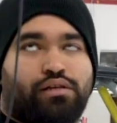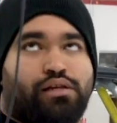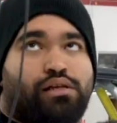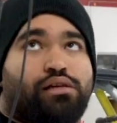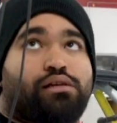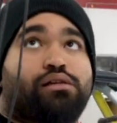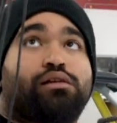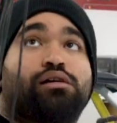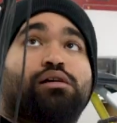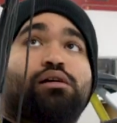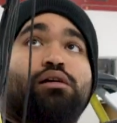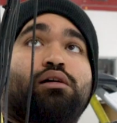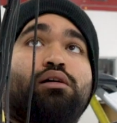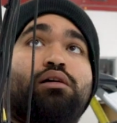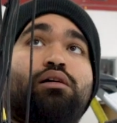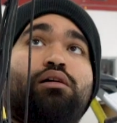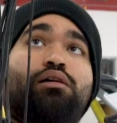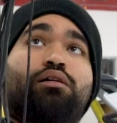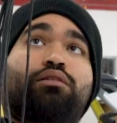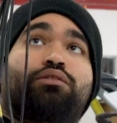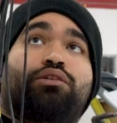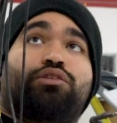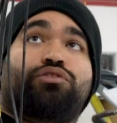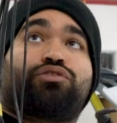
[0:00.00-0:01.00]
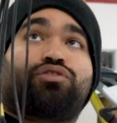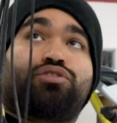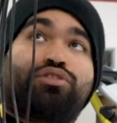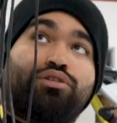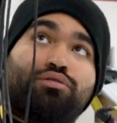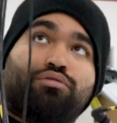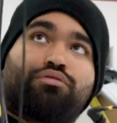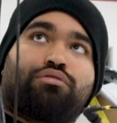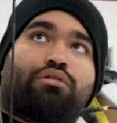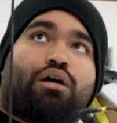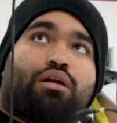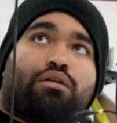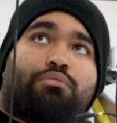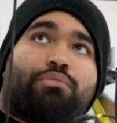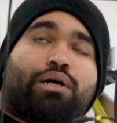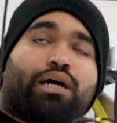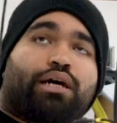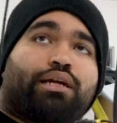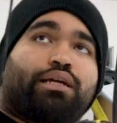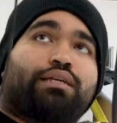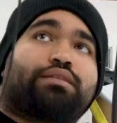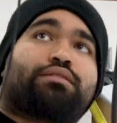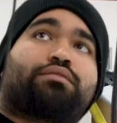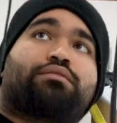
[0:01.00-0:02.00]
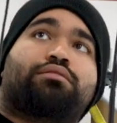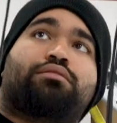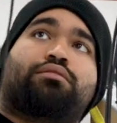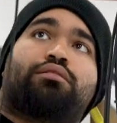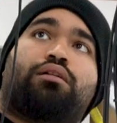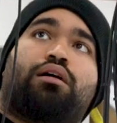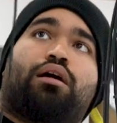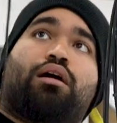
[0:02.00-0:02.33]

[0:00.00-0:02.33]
thing. There's two throttle bodies.